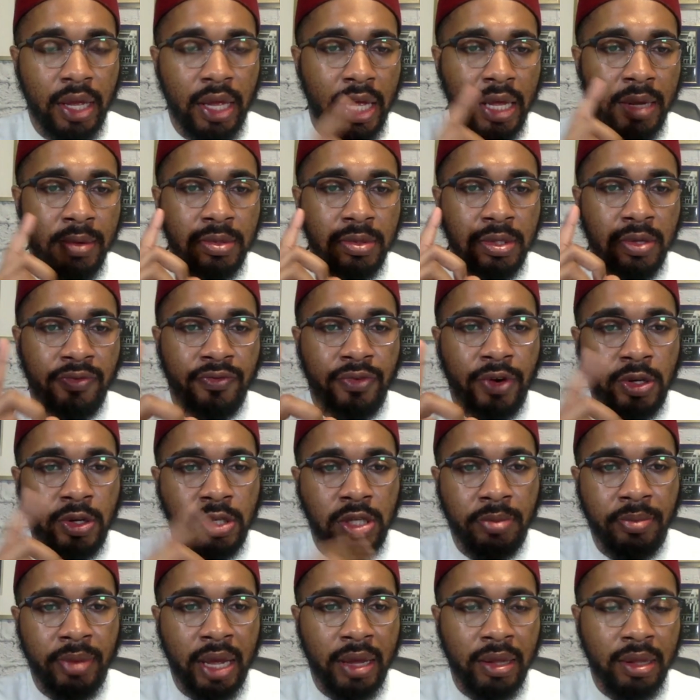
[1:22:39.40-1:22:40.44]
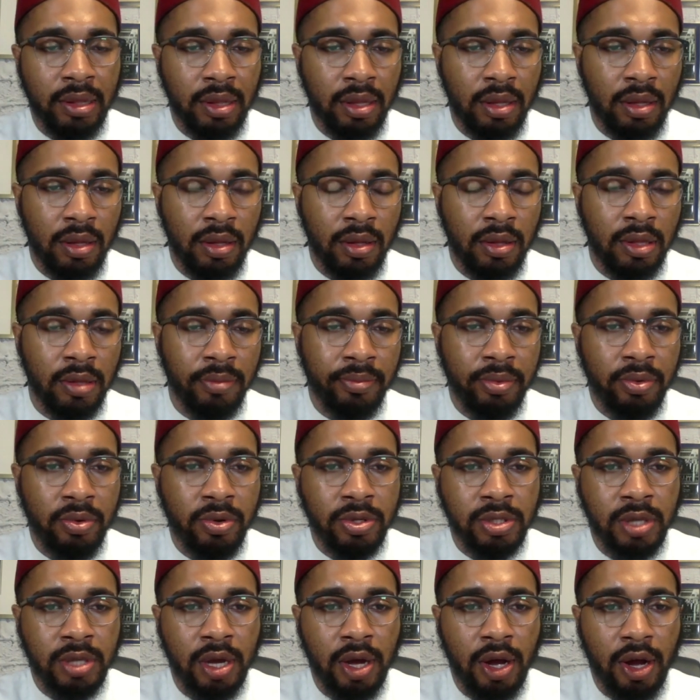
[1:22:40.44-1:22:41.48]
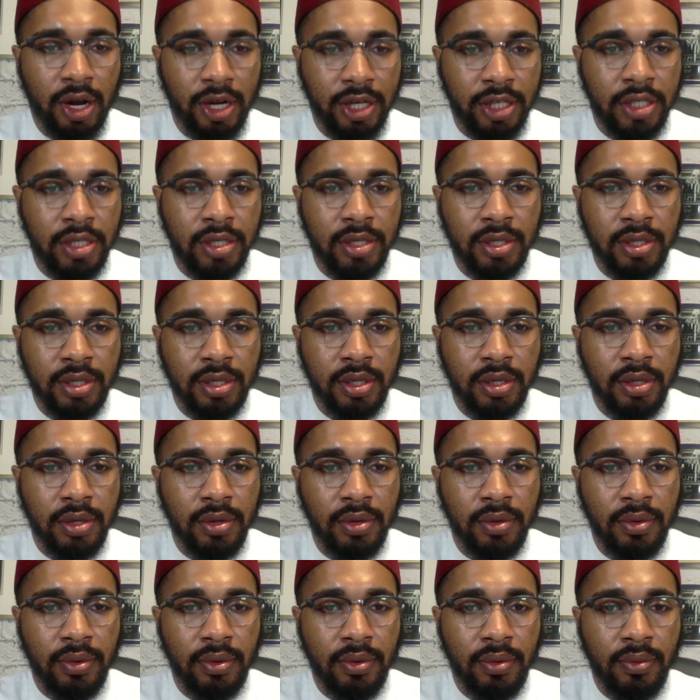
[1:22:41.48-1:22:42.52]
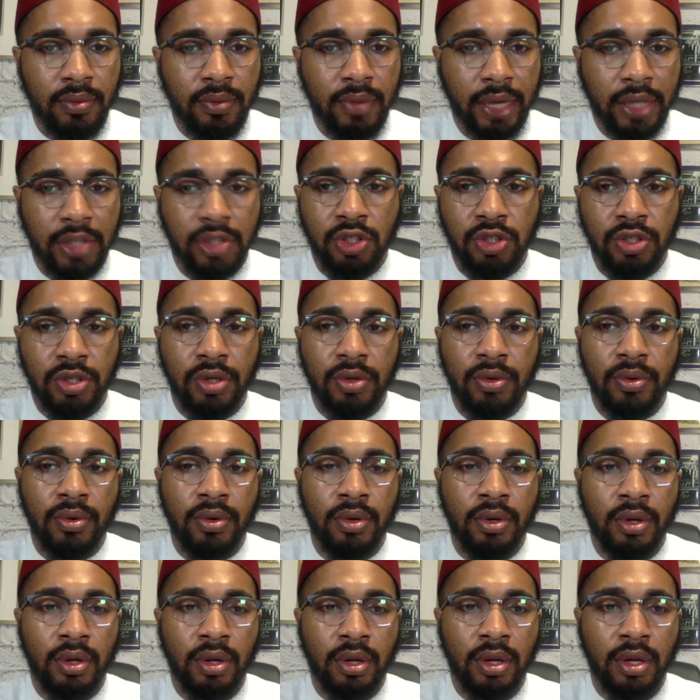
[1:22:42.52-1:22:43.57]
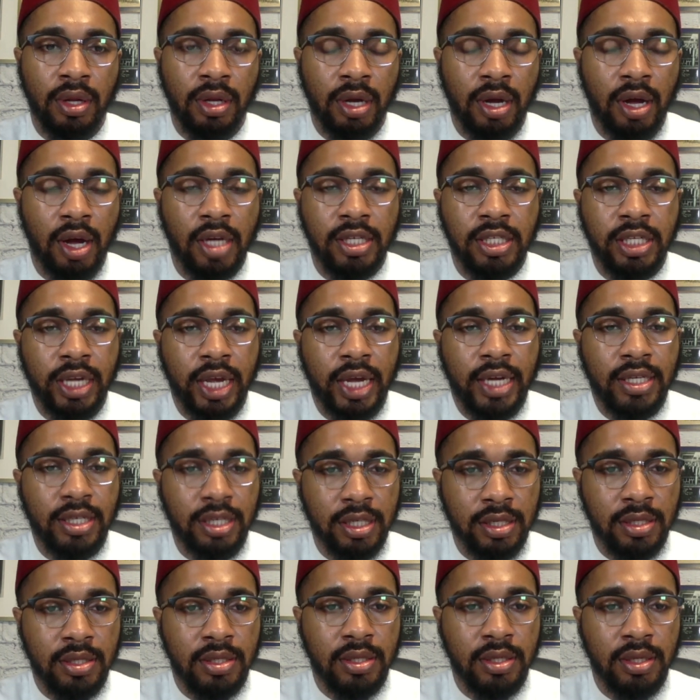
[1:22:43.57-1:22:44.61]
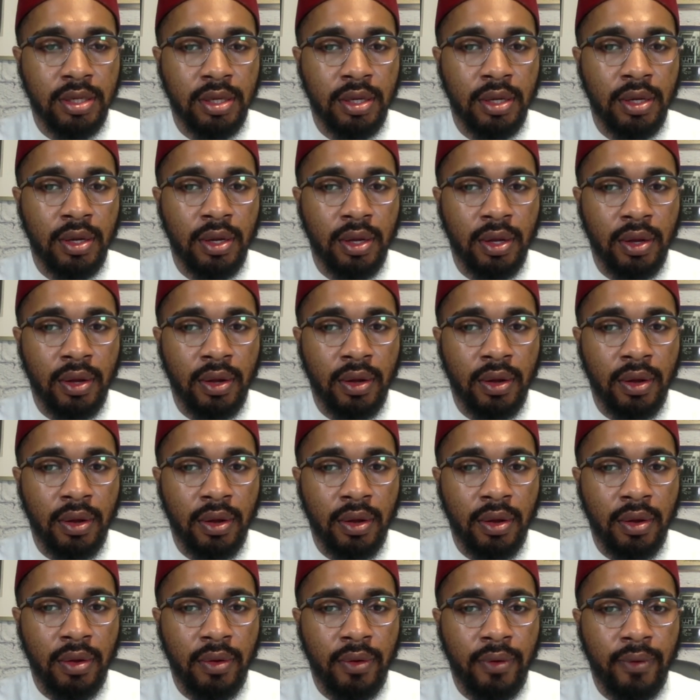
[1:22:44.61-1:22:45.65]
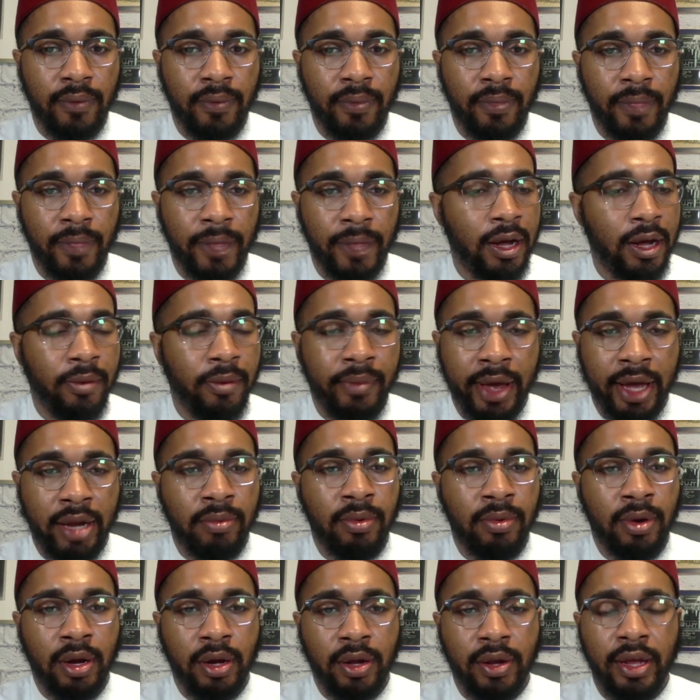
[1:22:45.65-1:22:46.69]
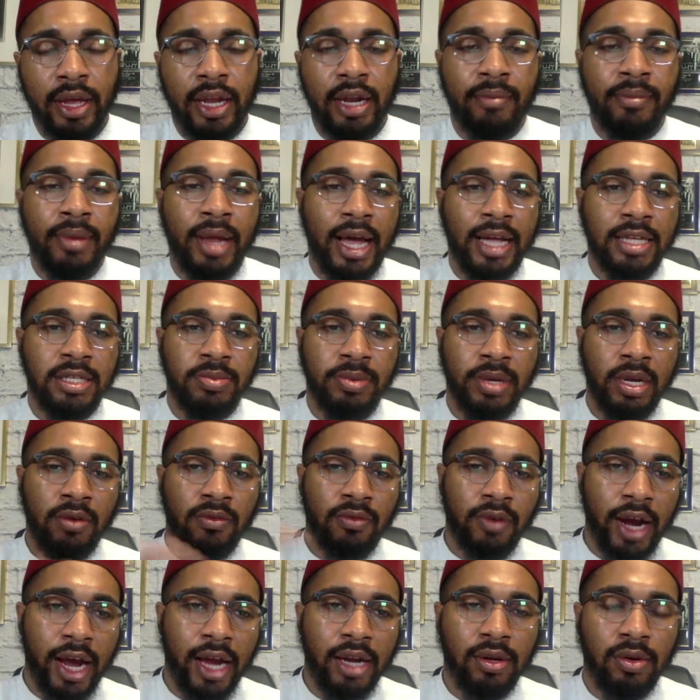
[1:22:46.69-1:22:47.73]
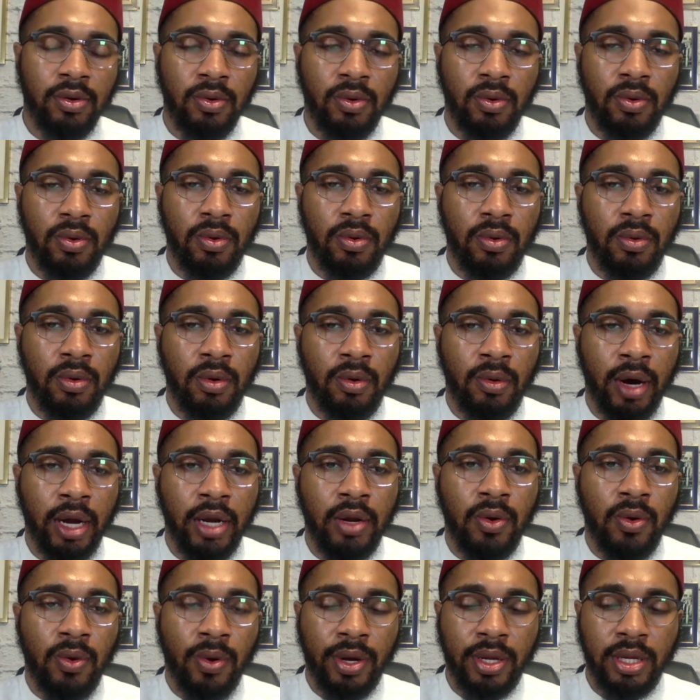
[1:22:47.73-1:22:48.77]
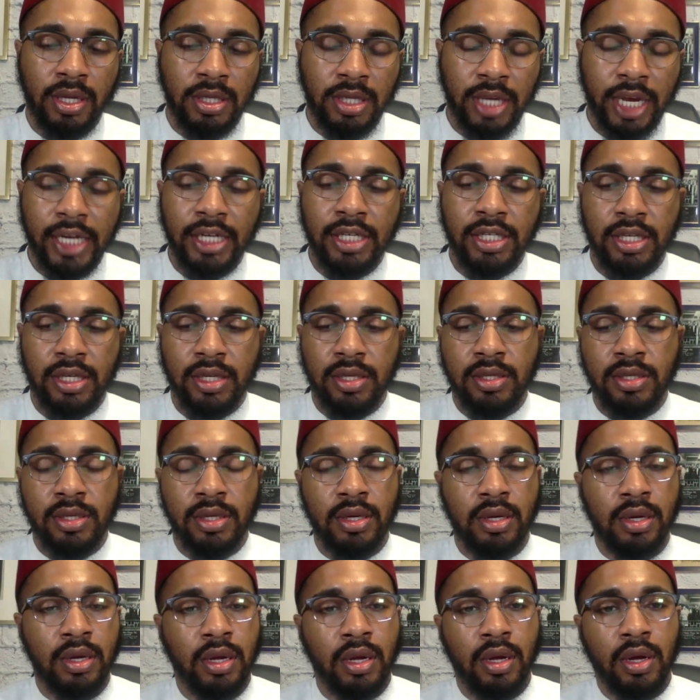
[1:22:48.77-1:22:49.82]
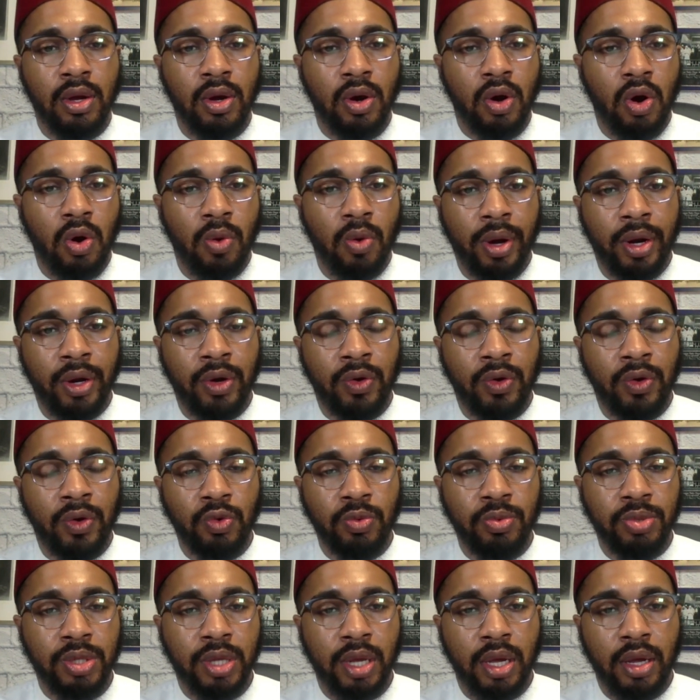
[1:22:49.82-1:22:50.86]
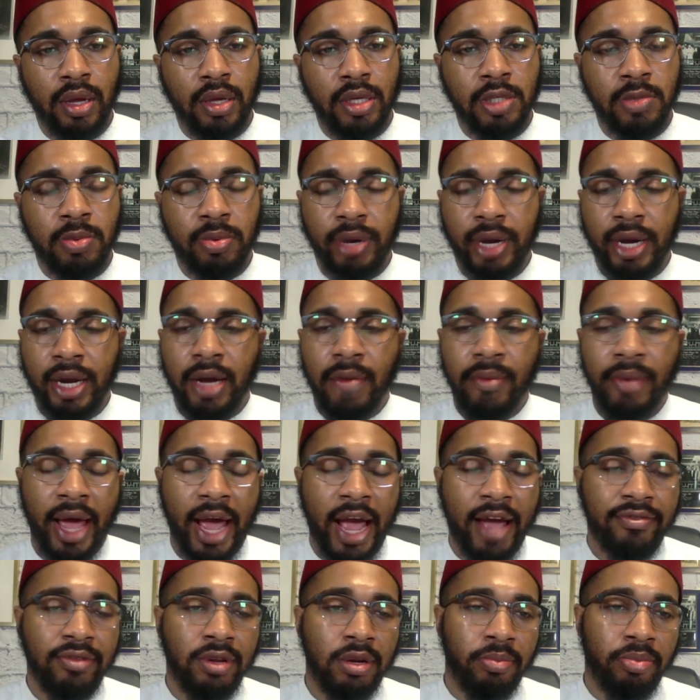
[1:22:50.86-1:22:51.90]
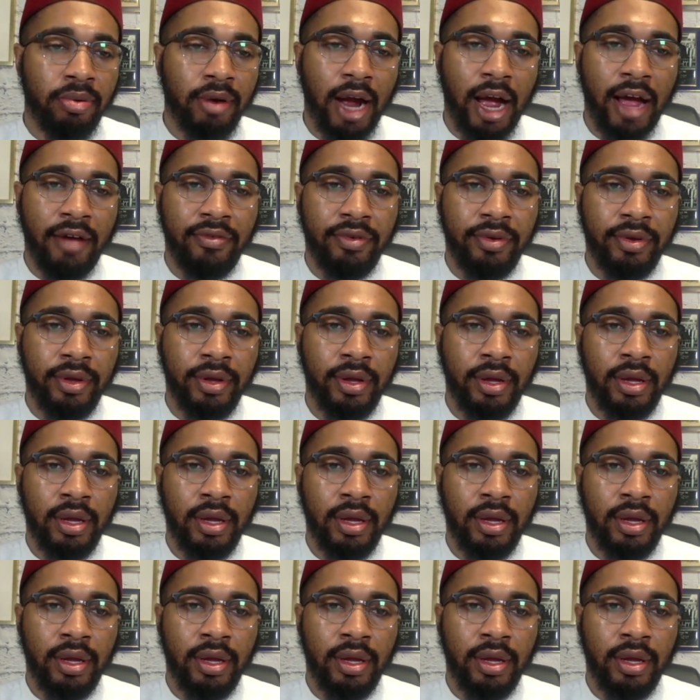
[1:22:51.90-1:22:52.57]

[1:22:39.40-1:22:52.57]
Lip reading: He was the first to make the Moors conscious. That's true. Conscientious. It don't matter what, and I'm not speaking radical, what organizations or what groups sprang up after the prophet.